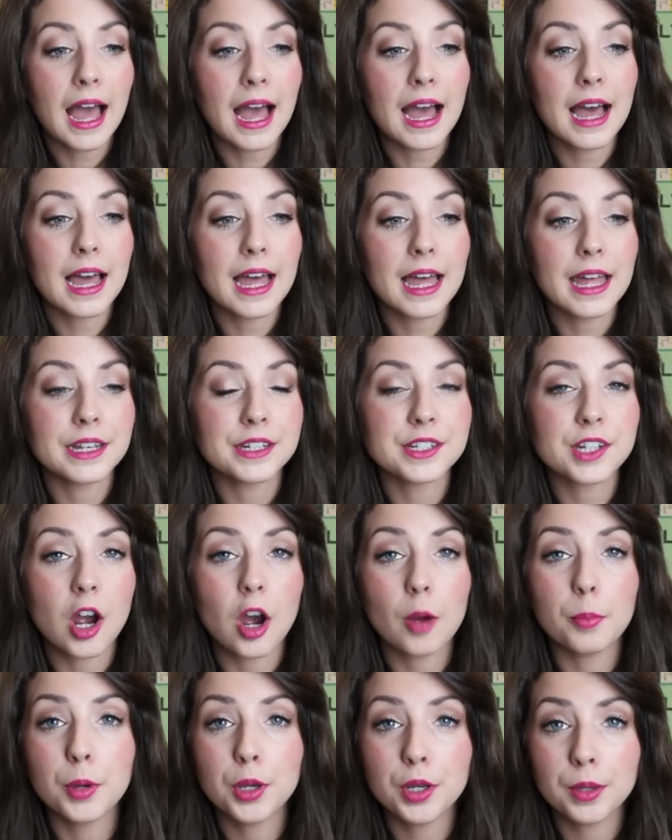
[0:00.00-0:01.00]
and
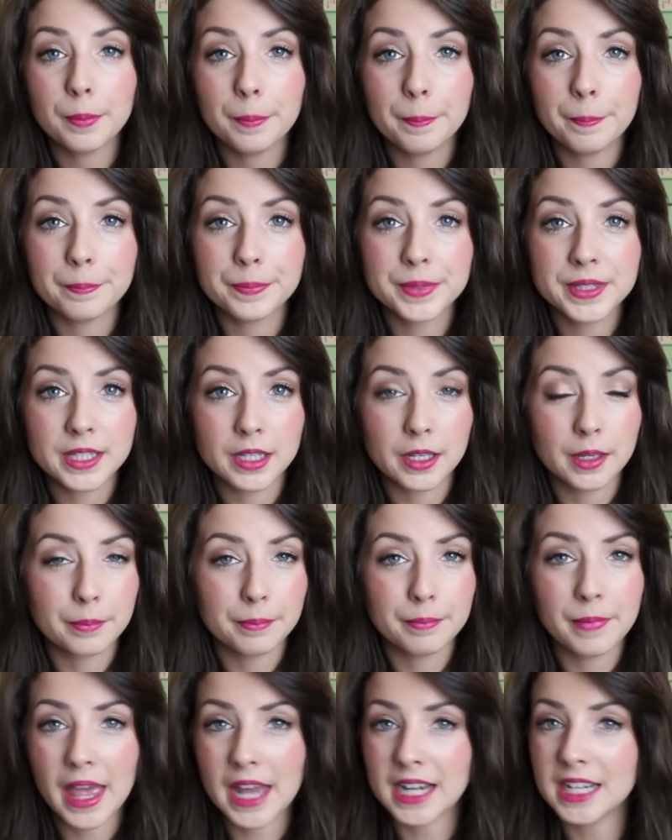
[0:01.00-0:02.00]
I'll put
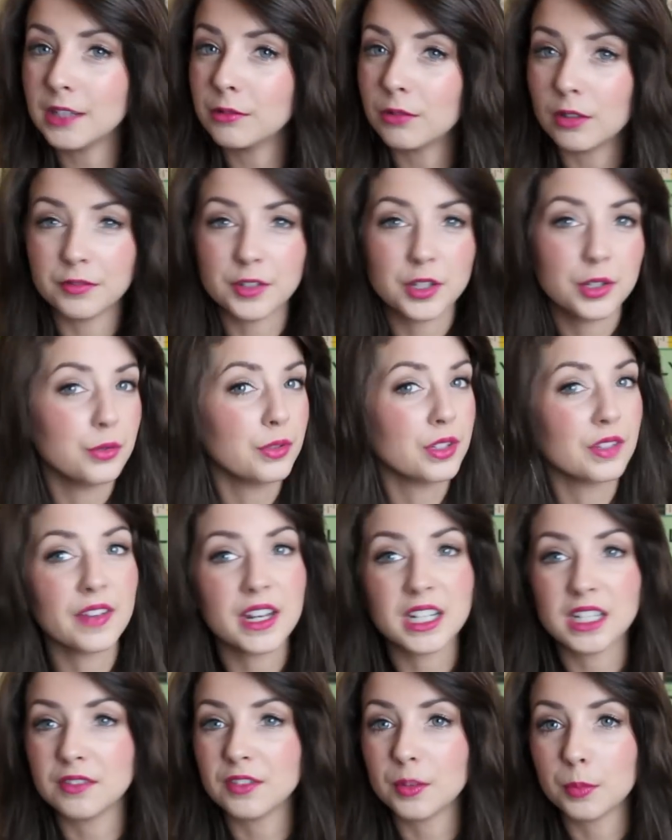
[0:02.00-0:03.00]
some any reviews of
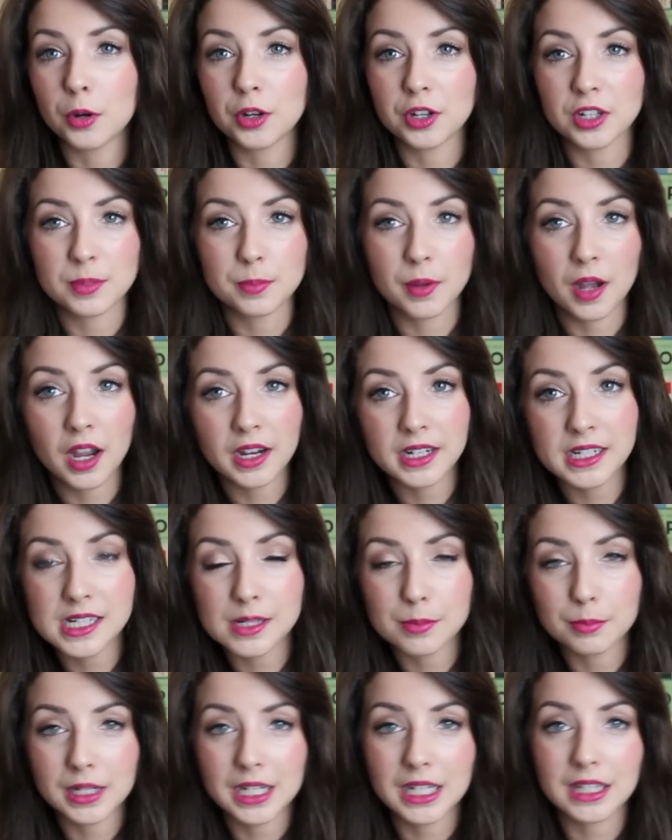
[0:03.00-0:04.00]
any of the products
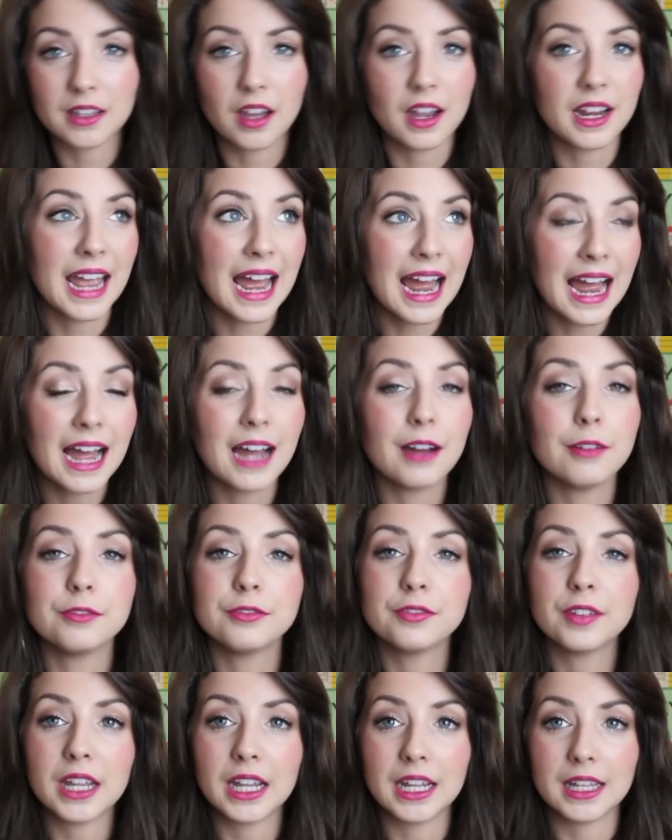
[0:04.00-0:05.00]
behind me that I
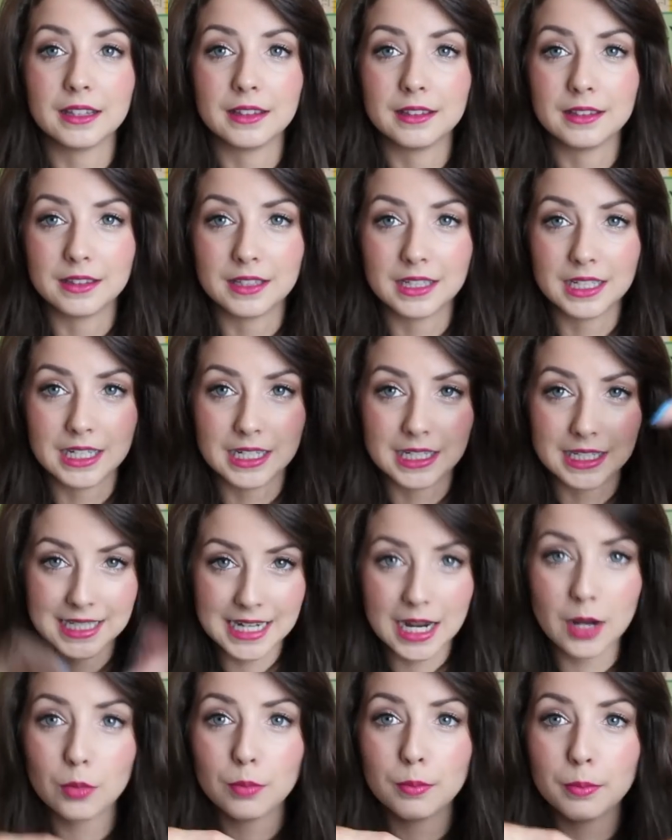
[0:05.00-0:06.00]
have in the
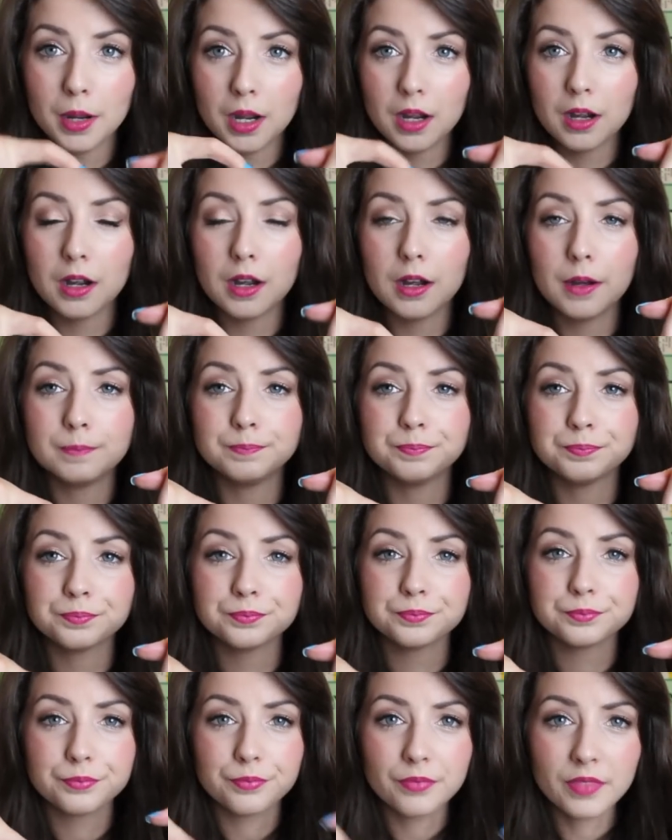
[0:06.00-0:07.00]
down bar
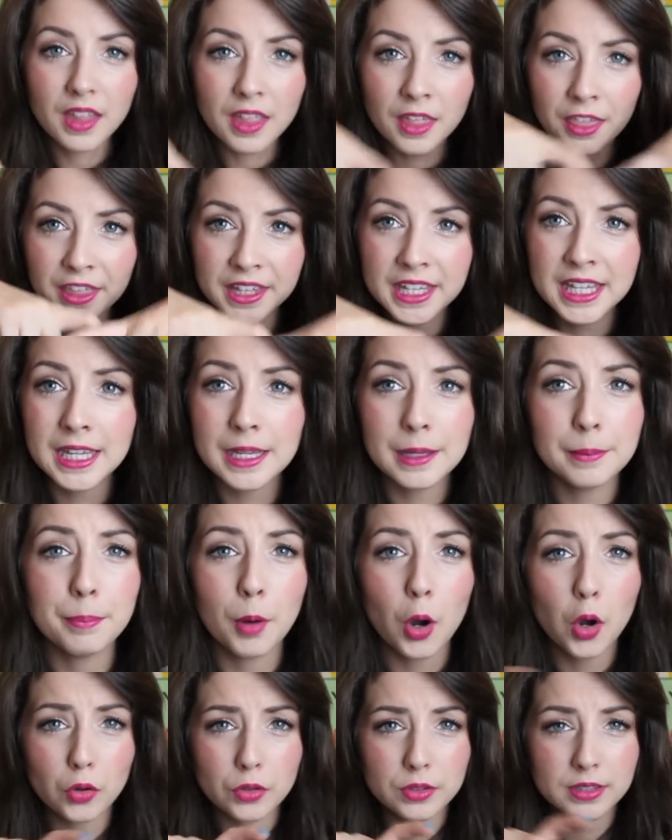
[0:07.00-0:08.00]
thingy,
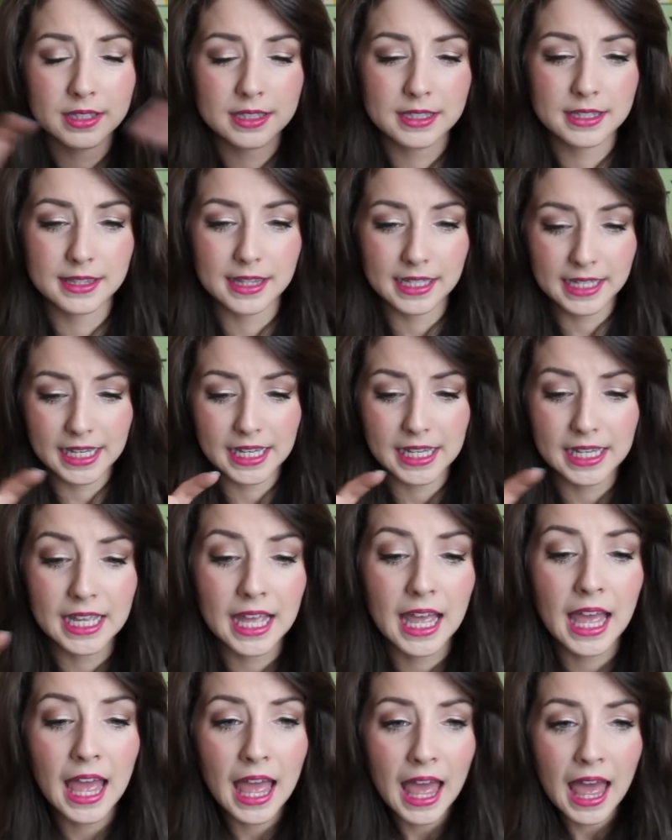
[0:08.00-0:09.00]
box
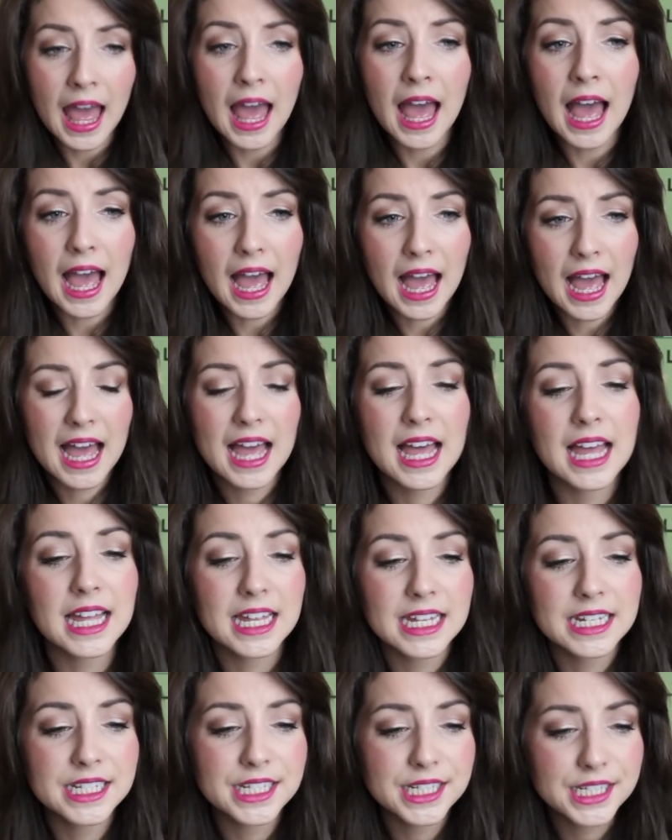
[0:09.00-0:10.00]
thingy,
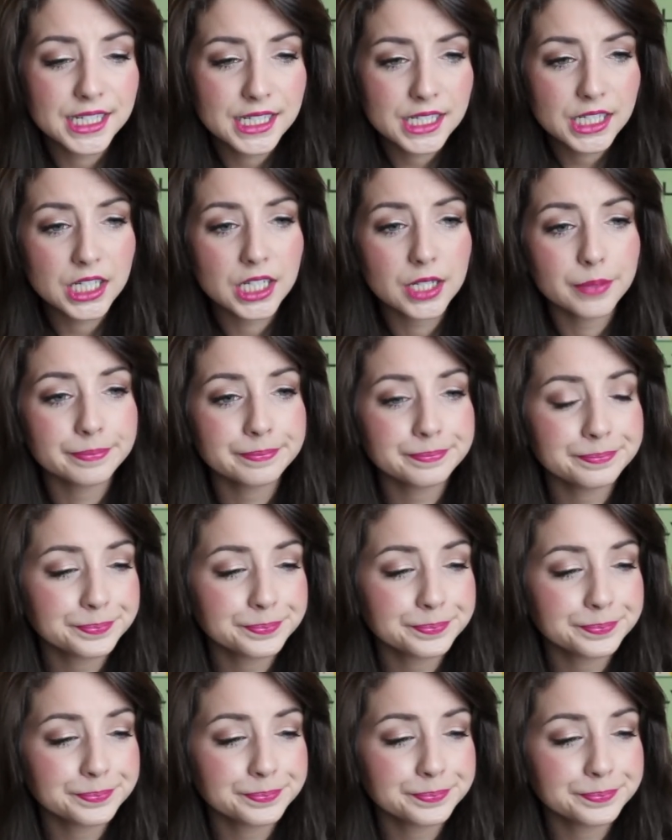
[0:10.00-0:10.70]
and